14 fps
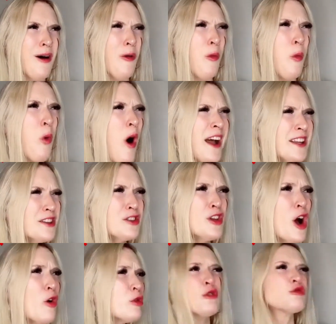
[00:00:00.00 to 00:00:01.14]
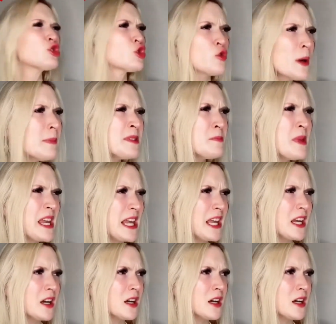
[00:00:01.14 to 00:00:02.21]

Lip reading: What? No, you tripped me.